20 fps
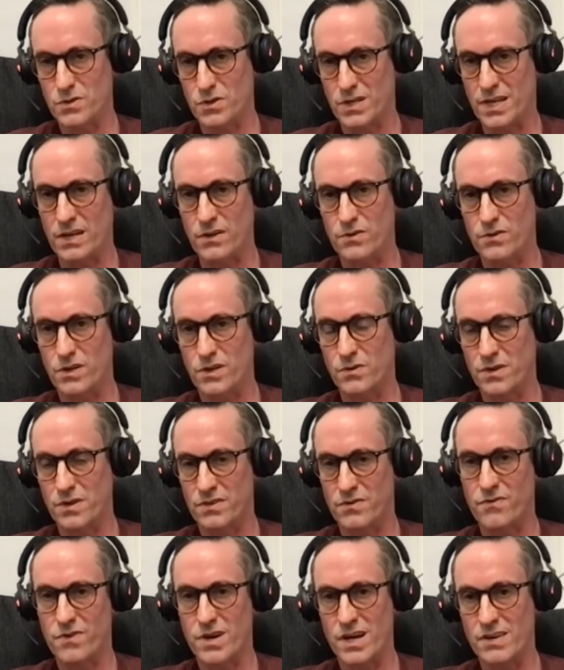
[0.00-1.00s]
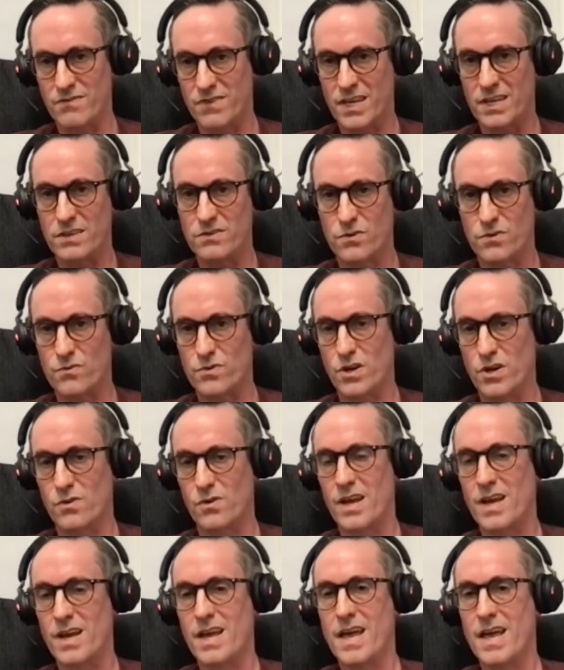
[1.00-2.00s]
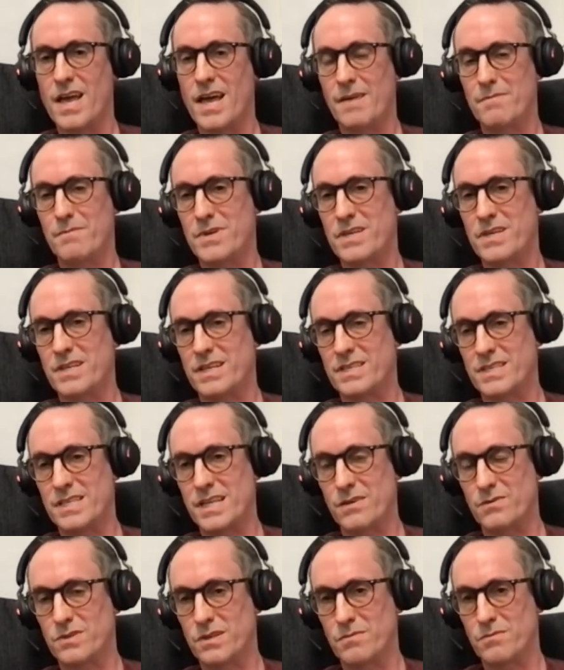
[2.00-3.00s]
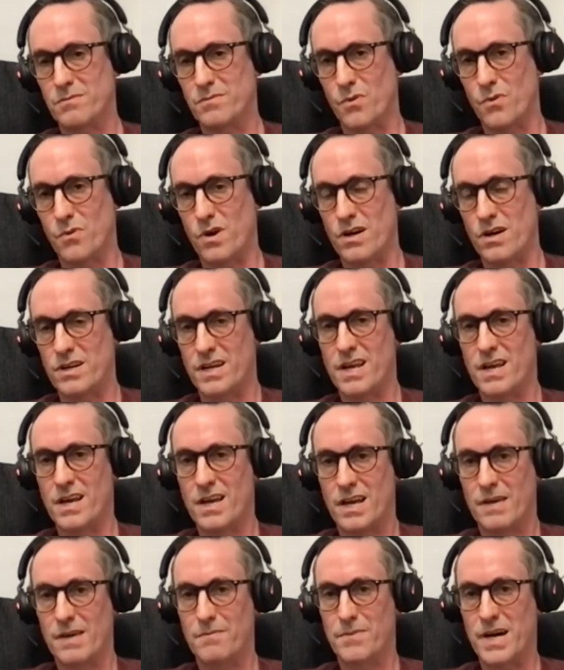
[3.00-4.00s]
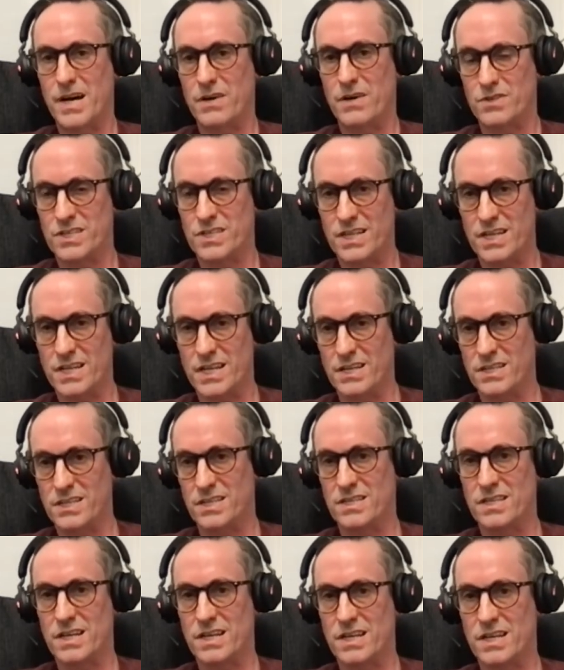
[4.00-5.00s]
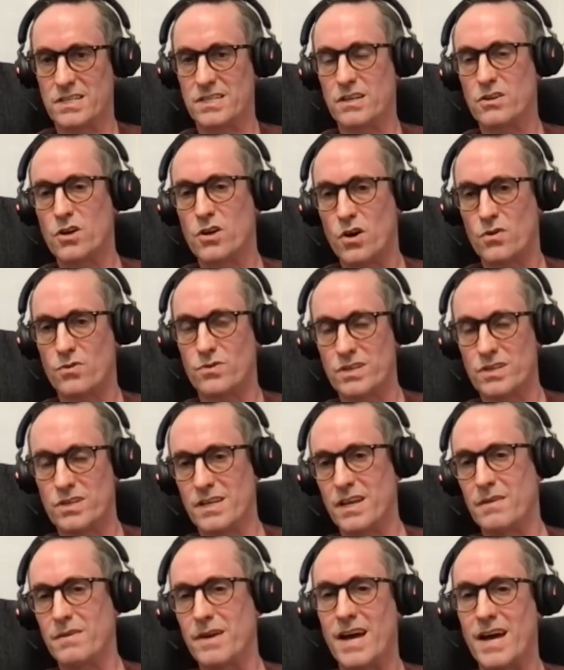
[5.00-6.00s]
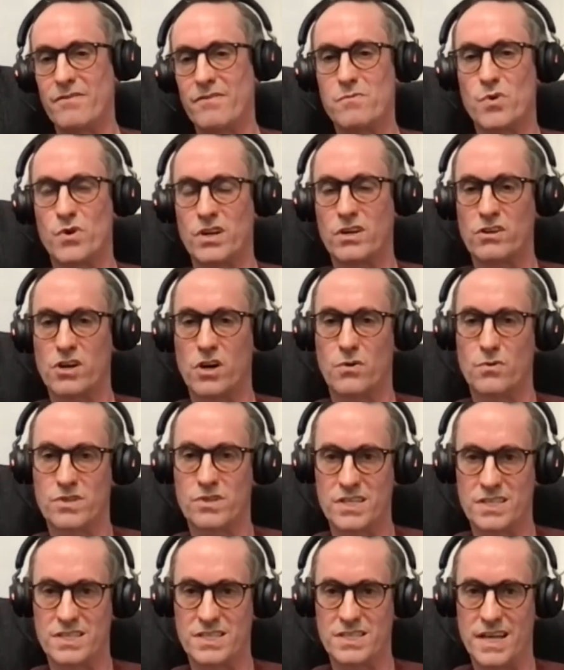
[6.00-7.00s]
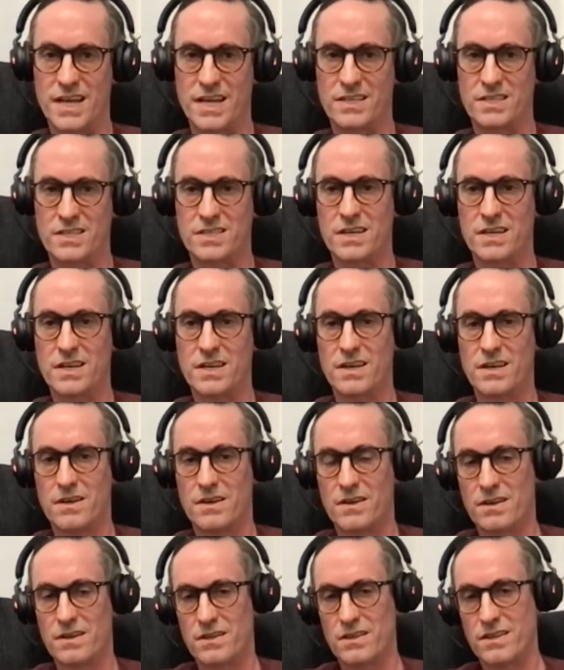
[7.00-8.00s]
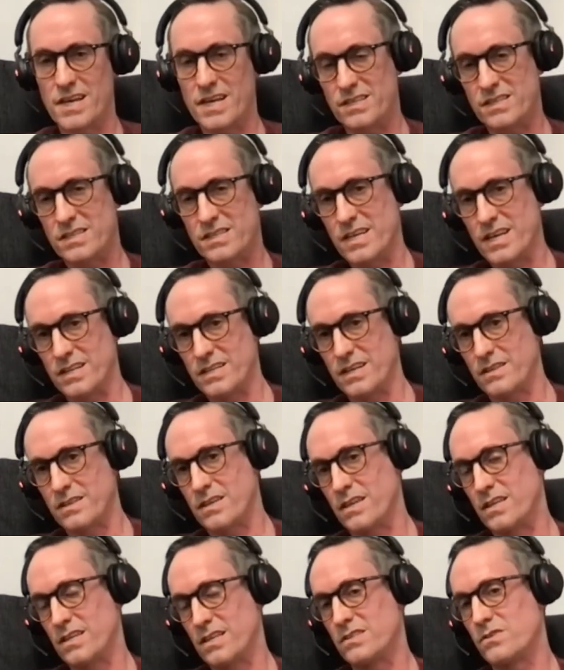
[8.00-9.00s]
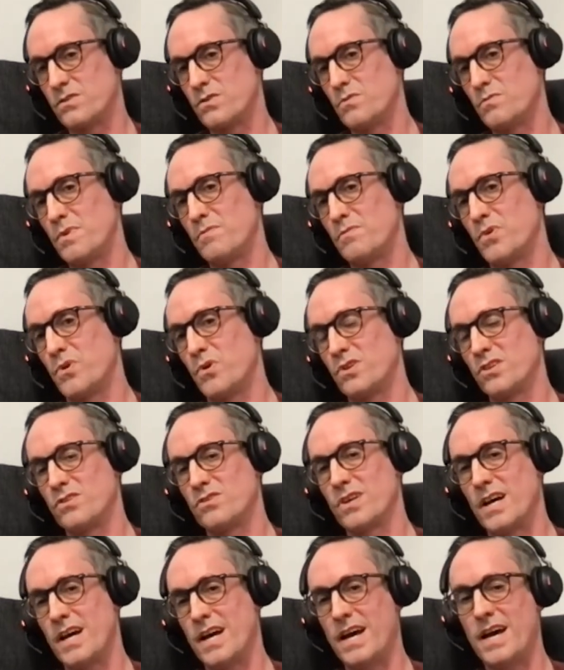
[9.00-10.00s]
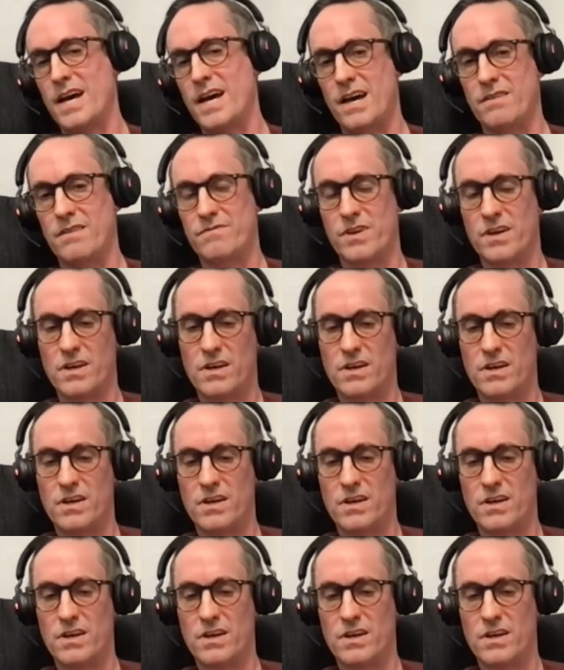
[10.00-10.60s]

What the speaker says: you can grow and thrive in your role, and be that sounding board and bounce ideas and such, and having more a coaching stance. That said, I think it's super important to have